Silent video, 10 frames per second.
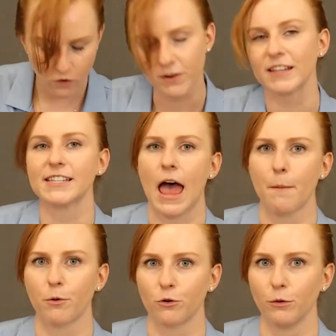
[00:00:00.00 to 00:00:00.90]
over the
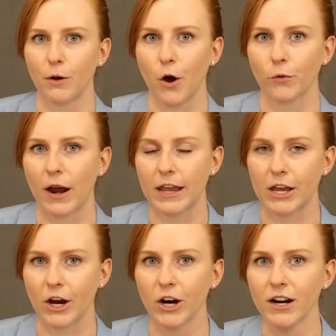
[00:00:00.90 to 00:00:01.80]
temporal bone right
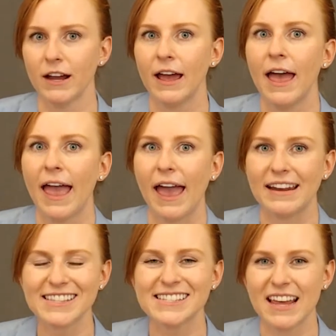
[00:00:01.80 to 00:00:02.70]
here,
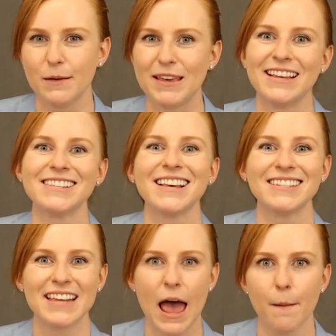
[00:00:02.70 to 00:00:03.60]
and its name is
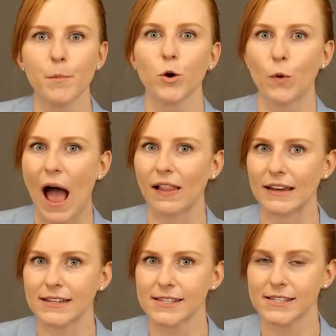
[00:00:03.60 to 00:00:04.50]

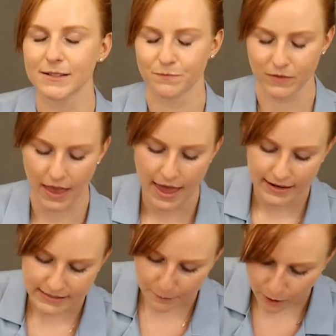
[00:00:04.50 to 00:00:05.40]
temporalis.
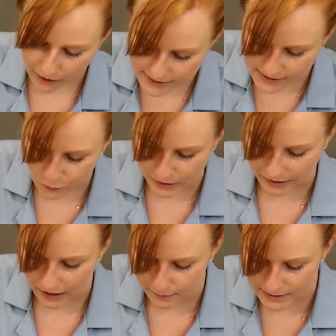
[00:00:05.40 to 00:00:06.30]
Temporalis is going to
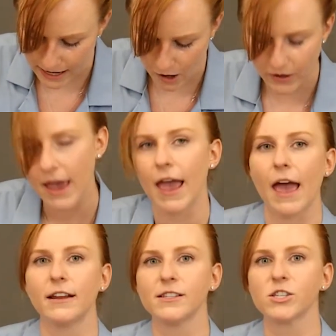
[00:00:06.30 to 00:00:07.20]
come down
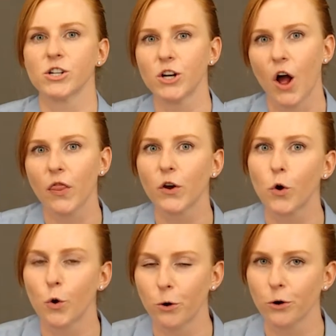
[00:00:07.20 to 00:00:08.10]
and insert on the
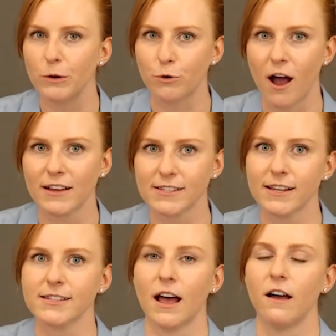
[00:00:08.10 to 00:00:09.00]
coronoid
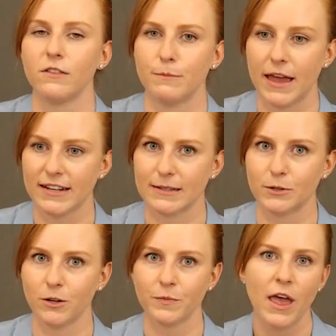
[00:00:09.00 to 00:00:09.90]
process of the
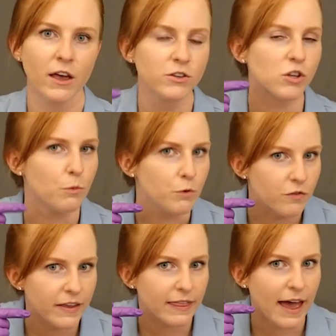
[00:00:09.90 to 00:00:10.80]
mandible. So
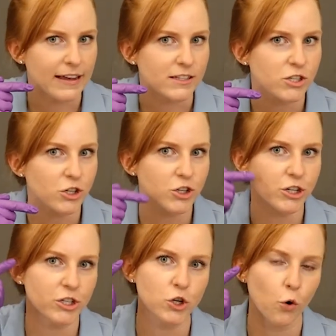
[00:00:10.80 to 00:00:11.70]
moving that
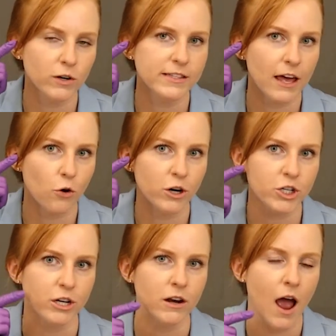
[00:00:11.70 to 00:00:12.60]
insertion towards that
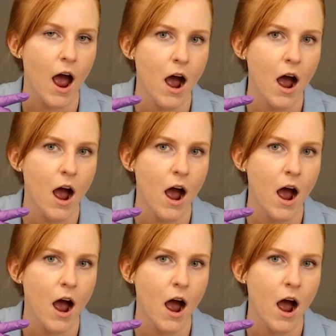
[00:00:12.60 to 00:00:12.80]
origin,